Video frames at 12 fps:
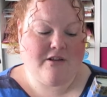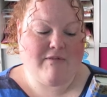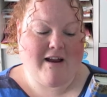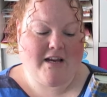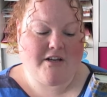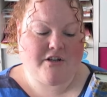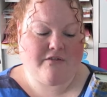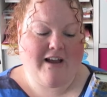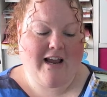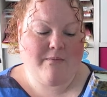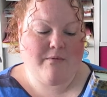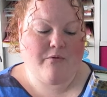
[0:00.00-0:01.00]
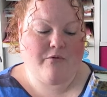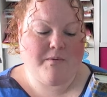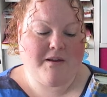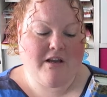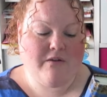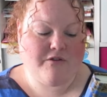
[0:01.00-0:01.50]
the range available from
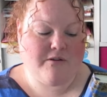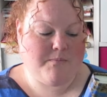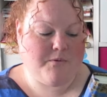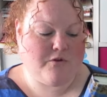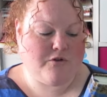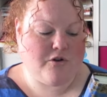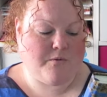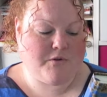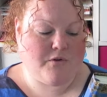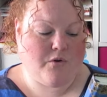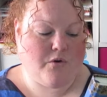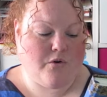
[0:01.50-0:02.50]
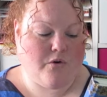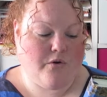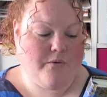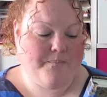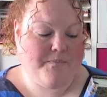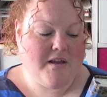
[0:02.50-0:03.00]
gift and bookshops or